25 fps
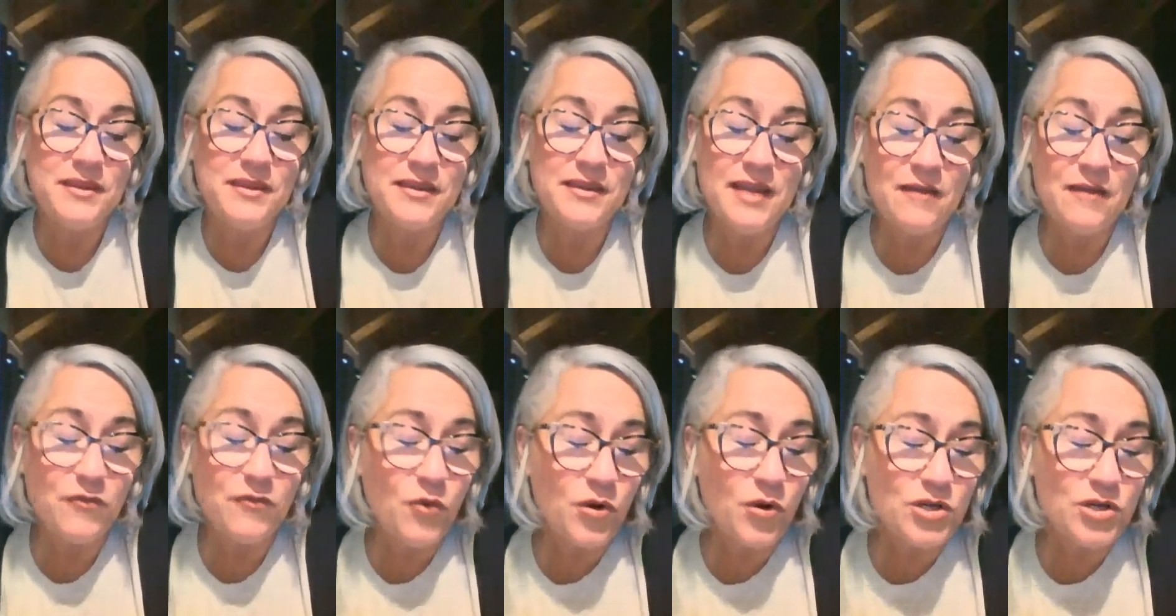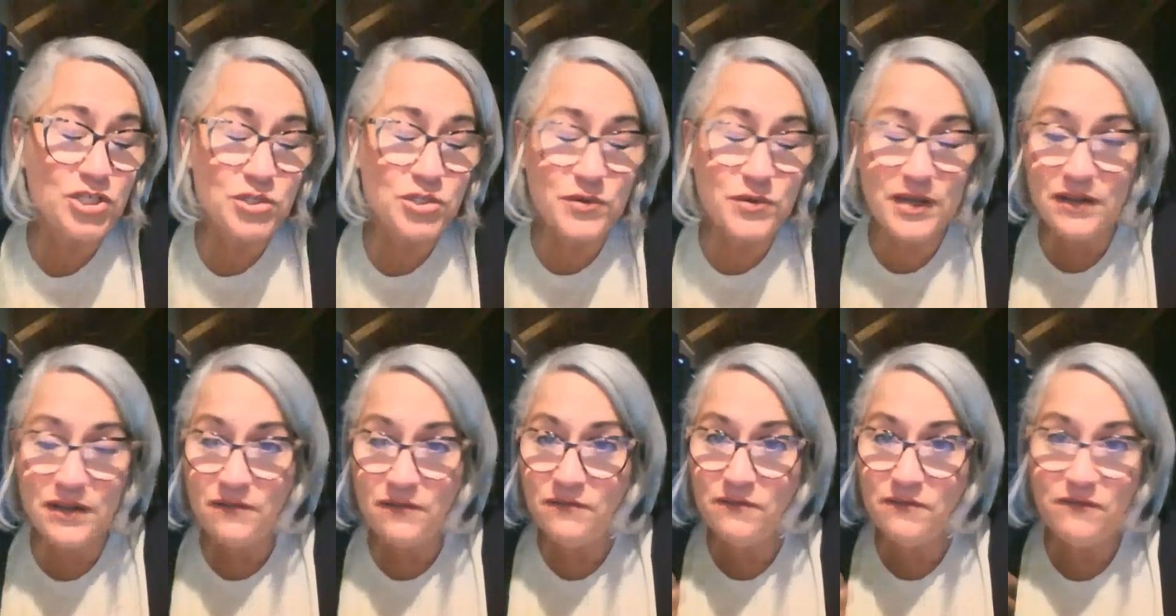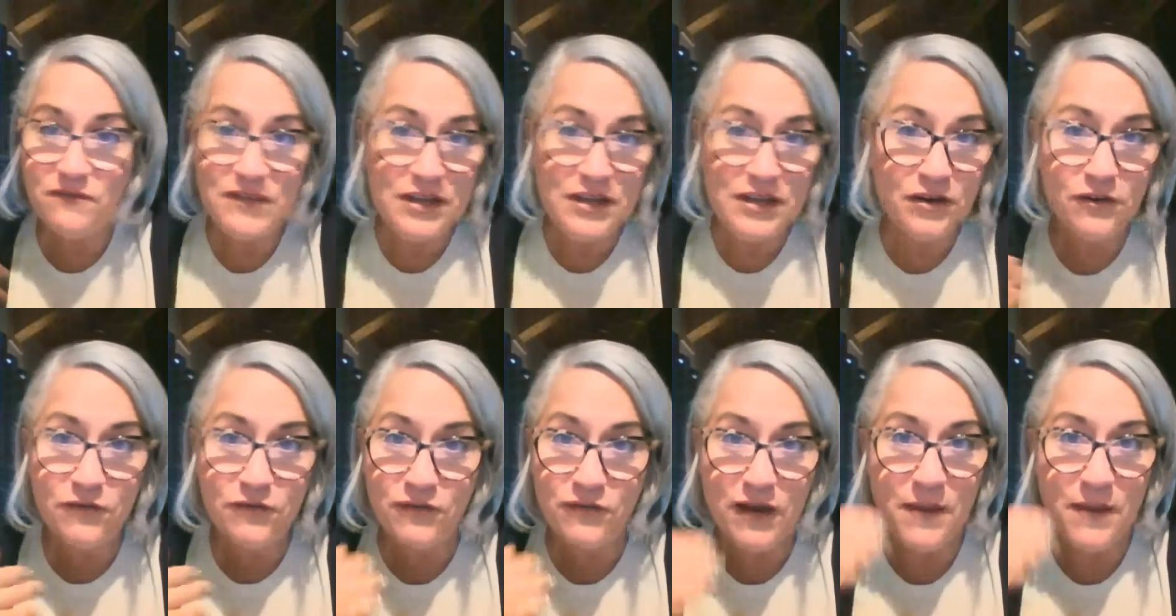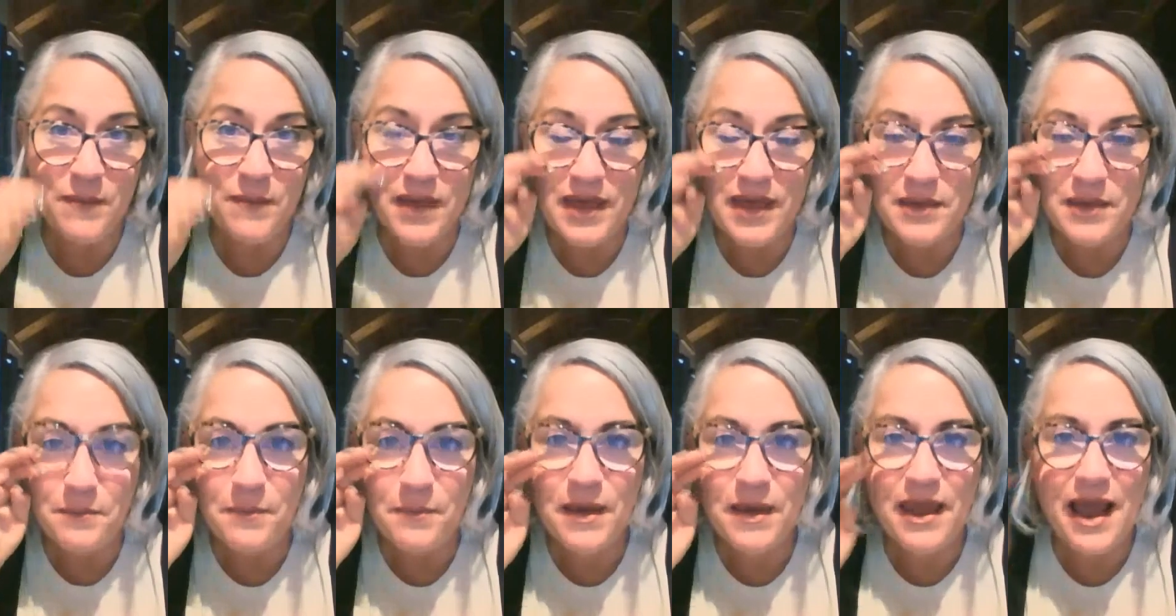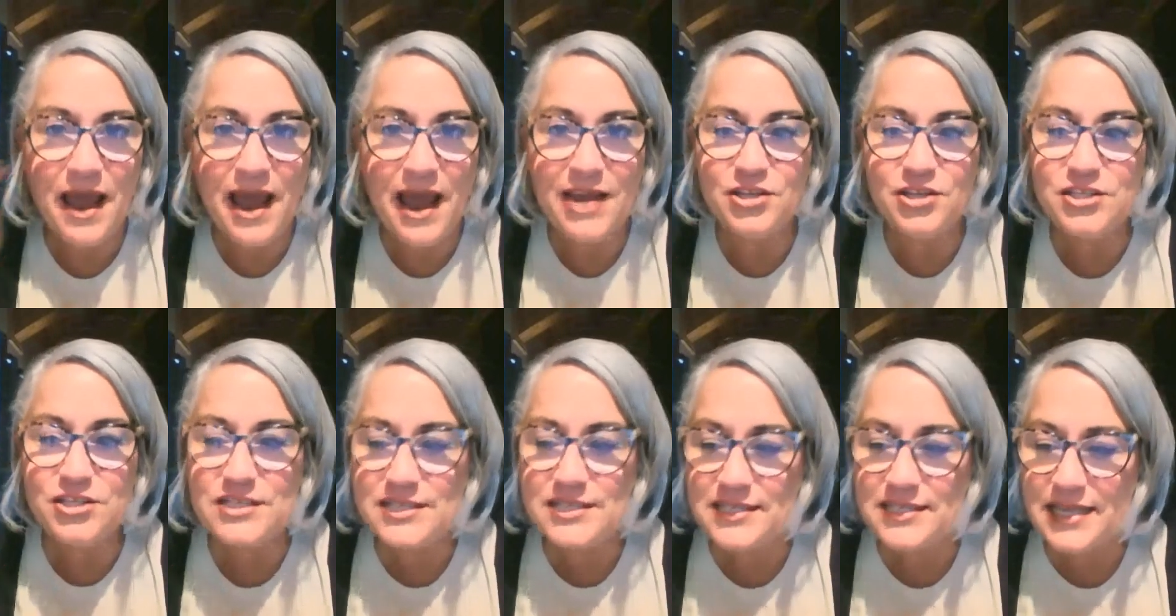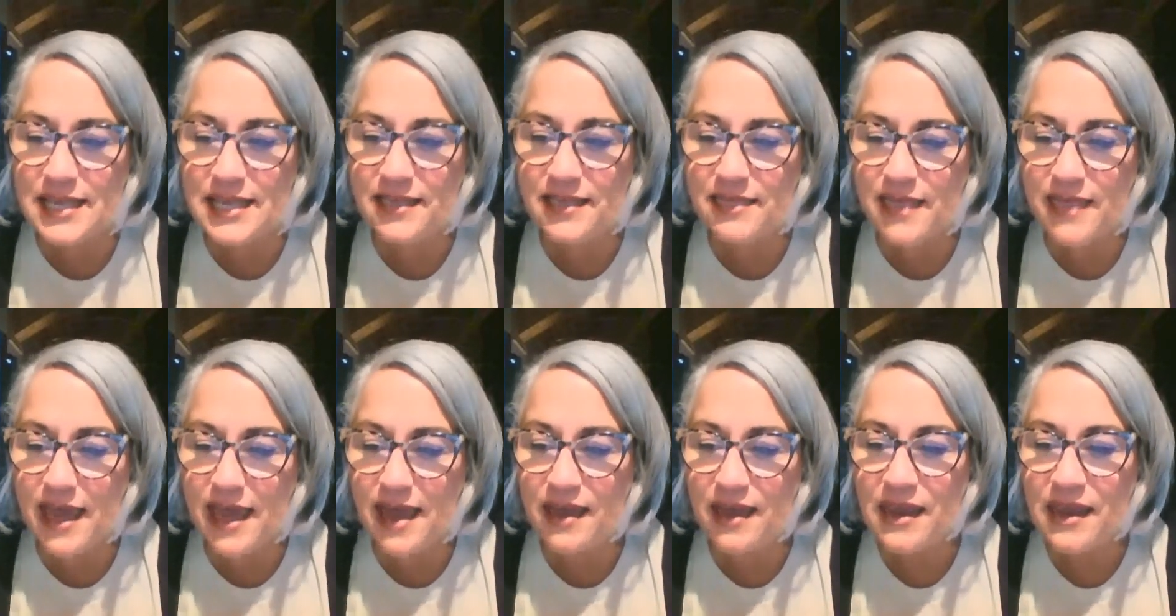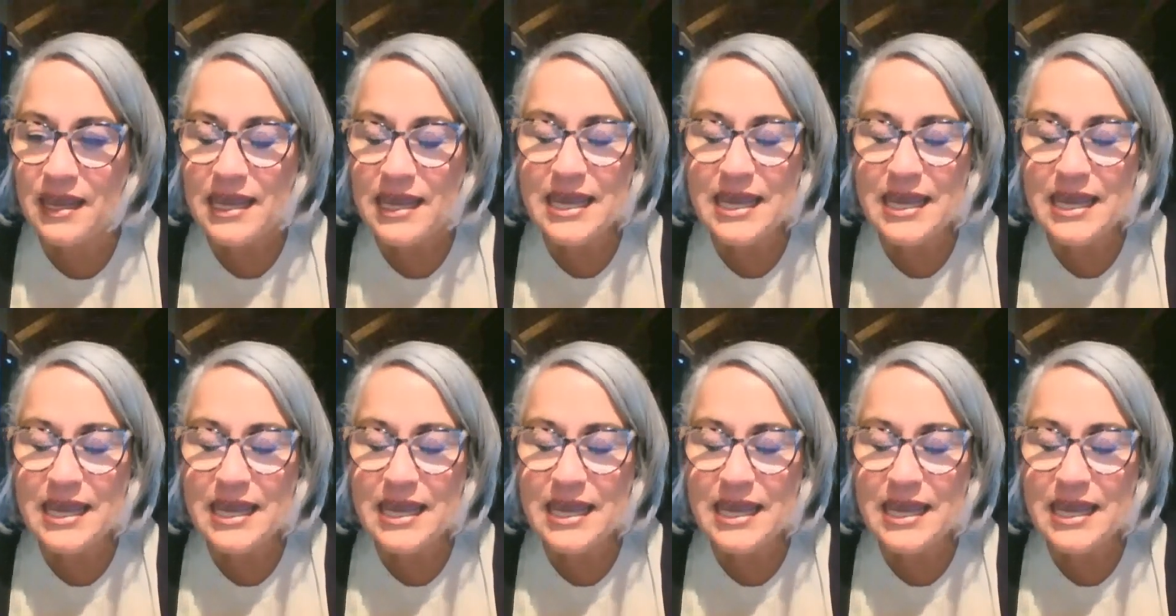Of course, you can veer from it, but I just think that